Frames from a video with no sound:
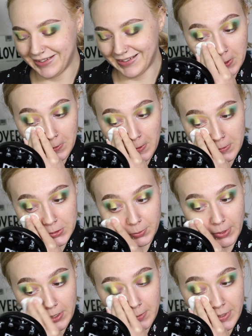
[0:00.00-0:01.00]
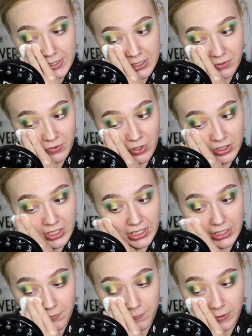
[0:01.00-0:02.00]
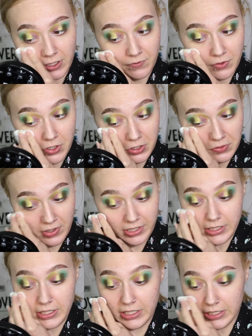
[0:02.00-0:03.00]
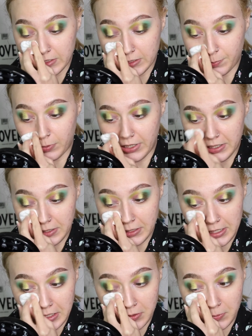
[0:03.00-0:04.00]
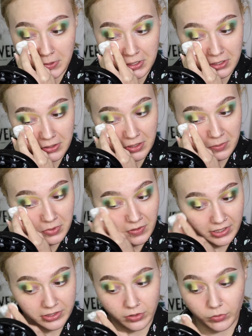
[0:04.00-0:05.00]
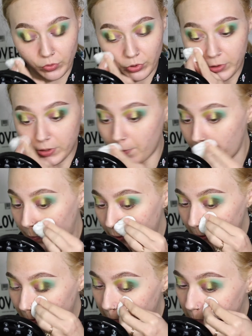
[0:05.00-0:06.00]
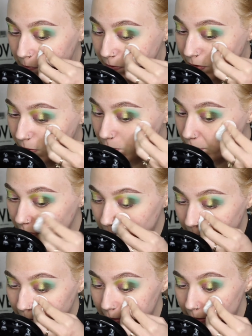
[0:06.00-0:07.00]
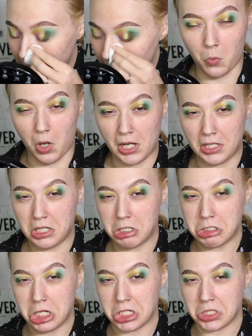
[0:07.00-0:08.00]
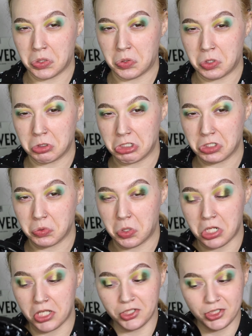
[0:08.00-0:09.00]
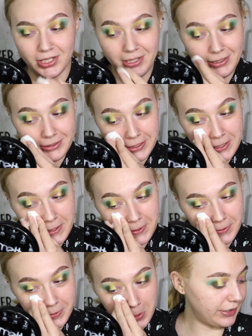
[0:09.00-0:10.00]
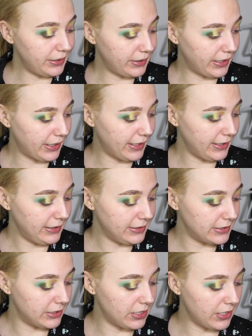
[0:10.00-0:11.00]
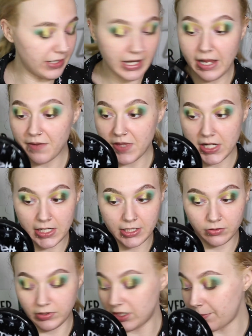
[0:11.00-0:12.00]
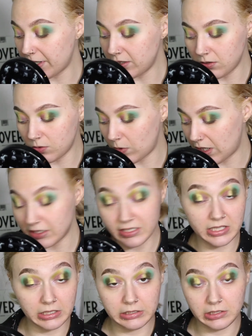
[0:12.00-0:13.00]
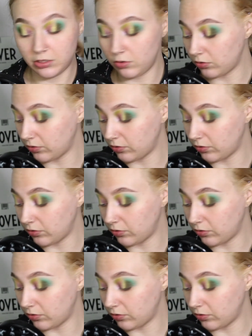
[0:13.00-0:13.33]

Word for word: so I was proud of myself for not taking forever to like explain things when it come to like the look, but I also was like, why did it take so long to swatch? You know? Okay, so now that I have that kind of cleaned up, I don't know why I decided to do a